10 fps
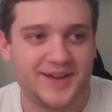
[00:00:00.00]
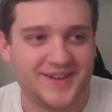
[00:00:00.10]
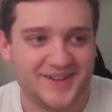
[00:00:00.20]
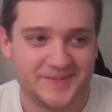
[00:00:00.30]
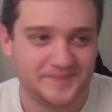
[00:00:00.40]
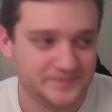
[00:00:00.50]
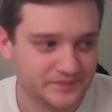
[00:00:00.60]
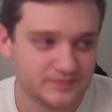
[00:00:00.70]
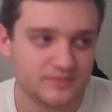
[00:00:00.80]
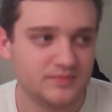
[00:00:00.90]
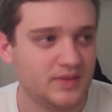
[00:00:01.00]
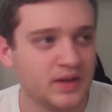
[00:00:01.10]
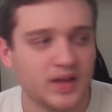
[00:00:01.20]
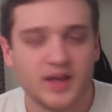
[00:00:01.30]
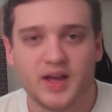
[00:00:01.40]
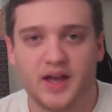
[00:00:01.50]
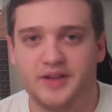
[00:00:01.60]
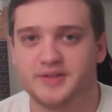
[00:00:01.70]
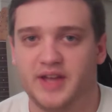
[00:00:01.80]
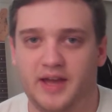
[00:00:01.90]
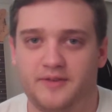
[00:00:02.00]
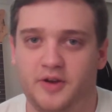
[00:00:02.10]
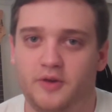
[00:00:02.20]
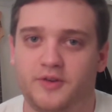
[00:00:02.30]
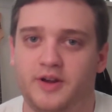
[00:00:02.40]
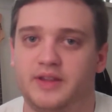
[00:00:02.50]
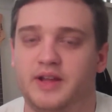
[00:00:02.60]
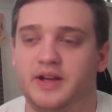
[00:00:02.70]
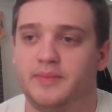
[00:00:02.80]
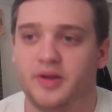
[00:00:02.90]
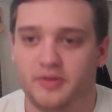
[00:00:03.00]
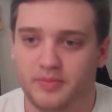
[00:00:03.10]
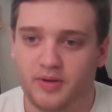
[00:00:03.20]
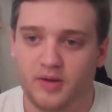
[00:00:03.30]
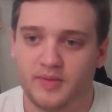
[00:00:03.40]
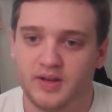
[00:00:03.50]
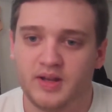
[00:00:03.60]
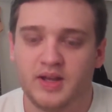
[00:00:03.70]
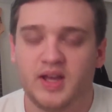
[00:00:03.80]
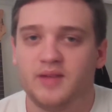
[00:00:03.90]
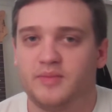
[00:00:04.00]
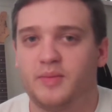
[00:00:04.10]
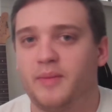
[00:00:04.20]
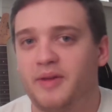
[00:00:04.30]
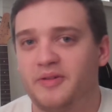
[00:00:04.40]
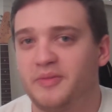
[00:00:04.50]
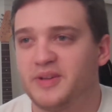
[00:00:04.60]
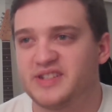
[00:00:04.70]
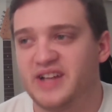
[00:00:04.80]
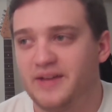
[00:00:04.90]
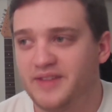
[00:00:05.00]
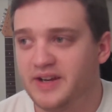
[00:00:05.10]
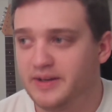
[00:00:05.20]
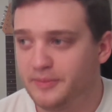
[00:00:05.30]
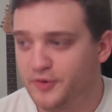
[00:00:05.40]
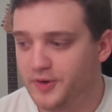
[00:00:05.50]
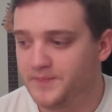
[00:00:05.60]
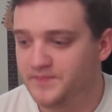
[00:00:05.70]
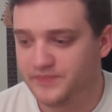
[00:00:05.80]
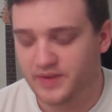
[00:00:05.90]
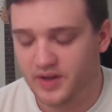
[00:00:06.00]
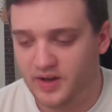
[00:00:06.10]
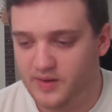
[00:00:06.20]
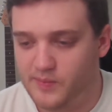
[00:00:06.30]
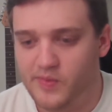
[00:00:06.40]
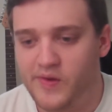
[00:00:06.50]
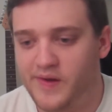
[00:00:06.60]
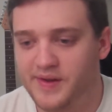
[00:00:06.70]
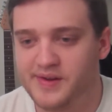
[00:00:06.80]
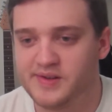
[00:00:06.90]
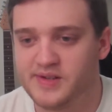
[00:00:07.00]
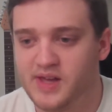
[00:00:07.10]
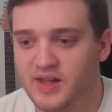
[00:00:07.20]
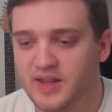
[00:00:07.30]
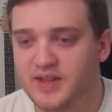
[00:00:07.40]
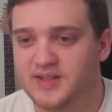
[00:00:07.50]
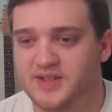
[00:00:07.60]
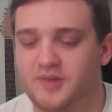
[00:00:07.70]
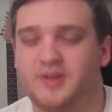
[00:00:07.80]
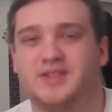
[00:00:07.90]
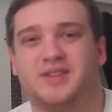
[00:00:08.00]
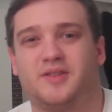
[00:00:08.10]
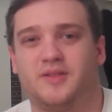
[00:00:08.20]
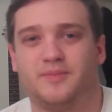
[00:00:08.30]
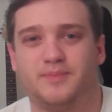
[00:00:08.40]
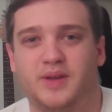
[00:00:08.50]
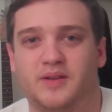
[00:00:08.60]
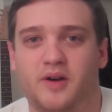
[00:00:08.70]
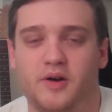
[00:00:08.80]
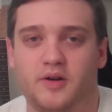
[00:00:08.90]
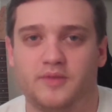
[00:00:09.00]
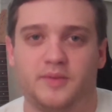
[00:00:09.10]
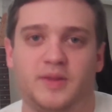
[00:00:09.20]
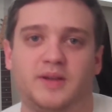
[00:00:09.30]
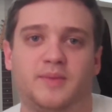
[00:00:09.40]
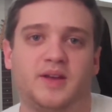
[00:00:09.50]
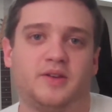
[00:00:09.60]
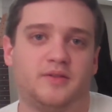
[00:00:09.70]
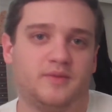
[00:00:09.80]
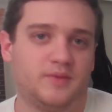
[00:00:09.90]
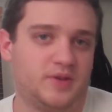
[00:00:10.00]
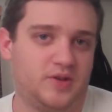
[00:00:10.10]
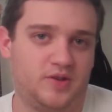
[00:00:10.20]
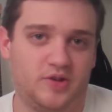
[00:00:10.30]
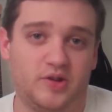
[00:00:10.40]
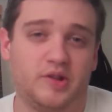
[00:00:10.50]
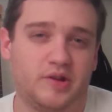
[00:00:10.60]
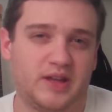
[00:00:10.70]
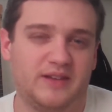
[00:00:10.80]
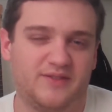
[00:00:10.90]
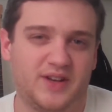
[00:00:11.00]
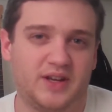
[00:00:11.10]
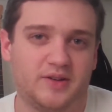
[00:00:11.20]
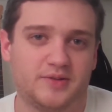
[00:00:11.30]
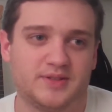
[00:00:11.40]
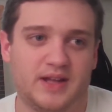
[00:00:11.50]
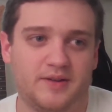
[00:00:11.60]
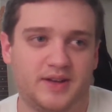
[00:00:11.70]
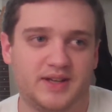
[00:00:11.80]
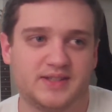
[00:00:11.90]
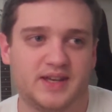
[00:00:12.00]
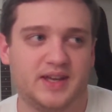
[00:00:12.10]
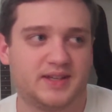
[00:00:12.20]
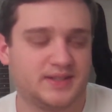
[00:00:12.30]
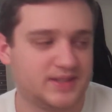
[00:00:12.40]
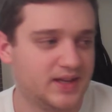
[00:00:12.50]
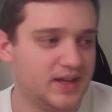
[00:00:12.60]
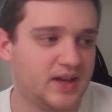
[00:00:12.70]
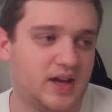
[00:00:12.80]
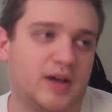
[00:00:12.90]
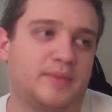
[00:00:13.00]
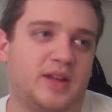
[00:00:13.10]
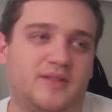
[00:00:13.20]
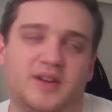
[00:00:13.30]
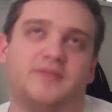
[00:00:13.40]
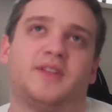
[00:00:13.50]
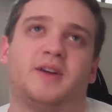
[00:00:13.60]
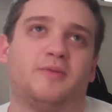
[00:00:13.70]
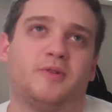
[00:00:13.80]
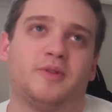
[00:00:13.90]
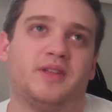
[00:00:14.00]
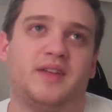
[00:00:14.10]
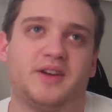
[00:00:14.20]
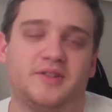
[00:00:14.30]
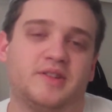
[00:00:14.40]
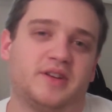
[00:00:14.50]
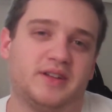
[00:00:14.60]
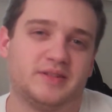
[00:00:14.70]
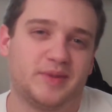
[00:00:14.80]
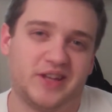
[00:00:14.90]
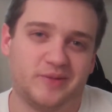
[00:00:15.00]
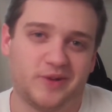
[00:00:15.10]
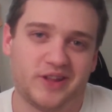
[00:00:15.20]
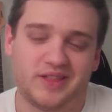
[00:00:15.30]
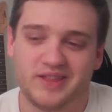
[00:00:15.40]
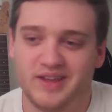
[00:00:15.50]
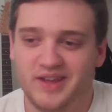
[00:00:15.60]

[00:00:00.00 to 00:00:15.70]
Um, I used to have an overhead light at my old apartment, but my bedroom doesn't have that anymore. Um, so it's a little bit harder for me to make good looking videos nowadays, I guess um, even if they weren't really that good looking to begin with.